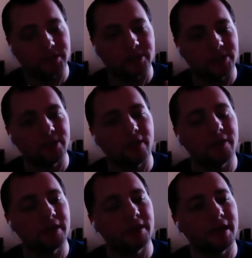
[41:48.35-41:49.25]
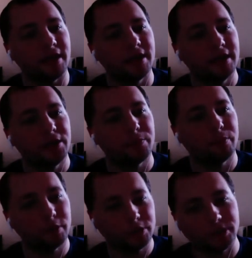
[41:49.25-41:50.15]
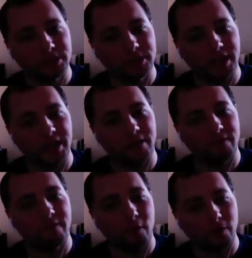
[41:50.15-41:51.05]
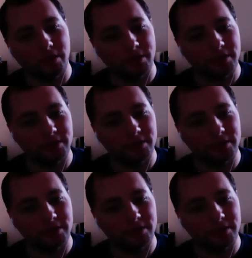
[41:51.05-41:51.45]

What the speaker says: There's nothing that pushes it forward.